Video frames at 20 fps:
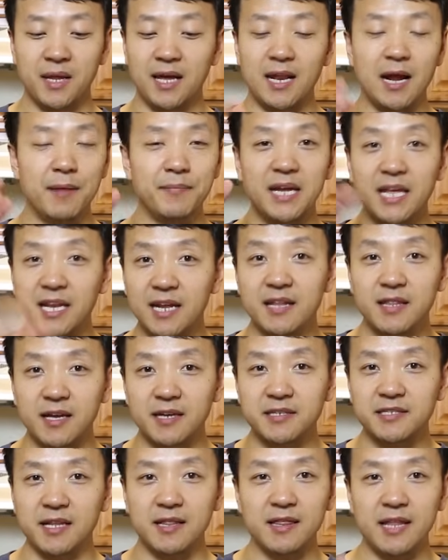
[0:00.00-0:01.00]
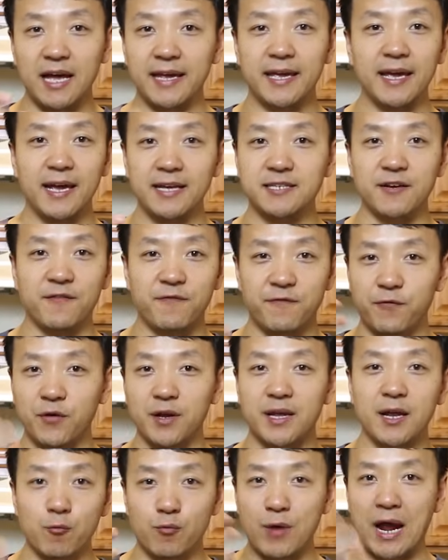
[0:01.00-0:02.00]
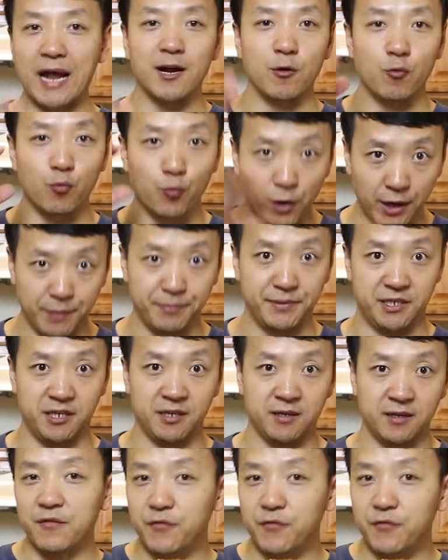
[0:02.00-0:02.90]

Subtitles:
And I'm eating this like it's a freaking rack of ribs.